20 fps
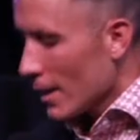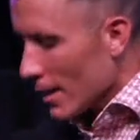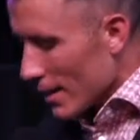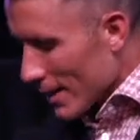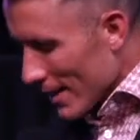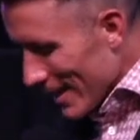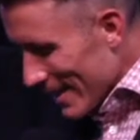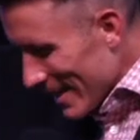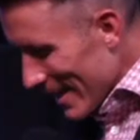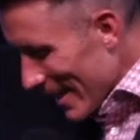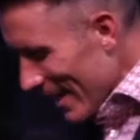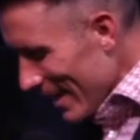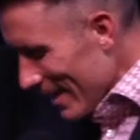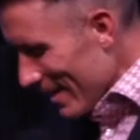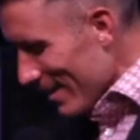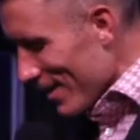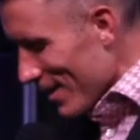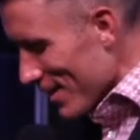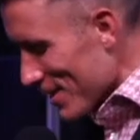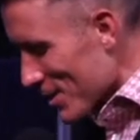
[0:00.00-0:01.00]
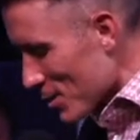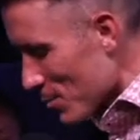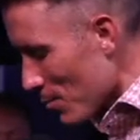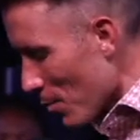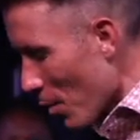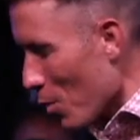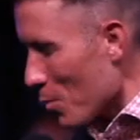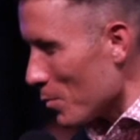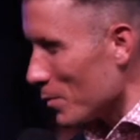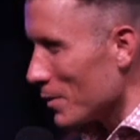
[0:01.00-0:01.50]
that in this
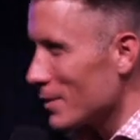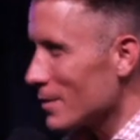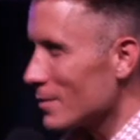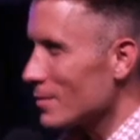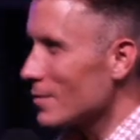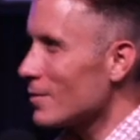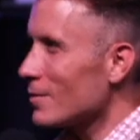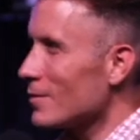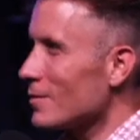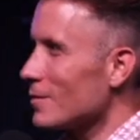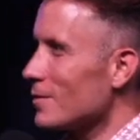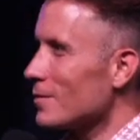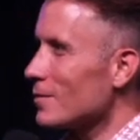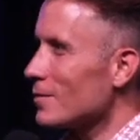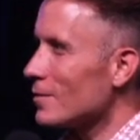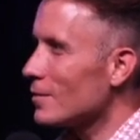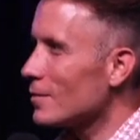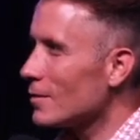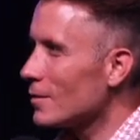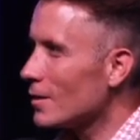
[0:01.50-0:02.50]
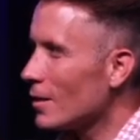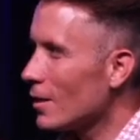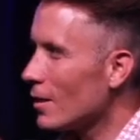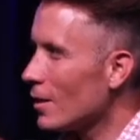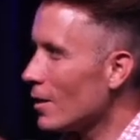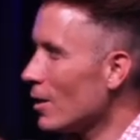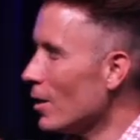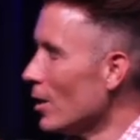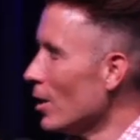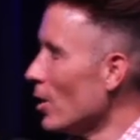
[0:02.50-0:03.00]
moment,
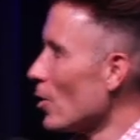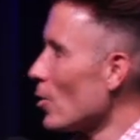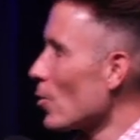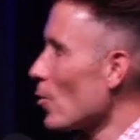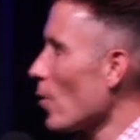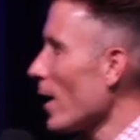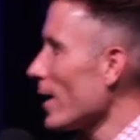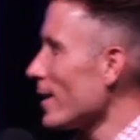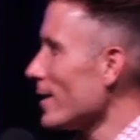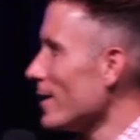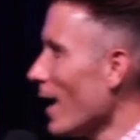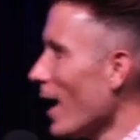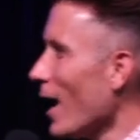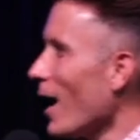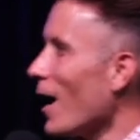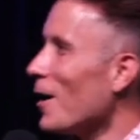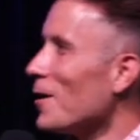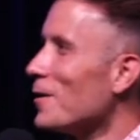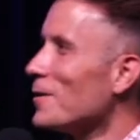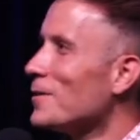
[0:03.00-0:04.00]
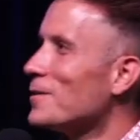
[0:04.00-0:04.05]
right now,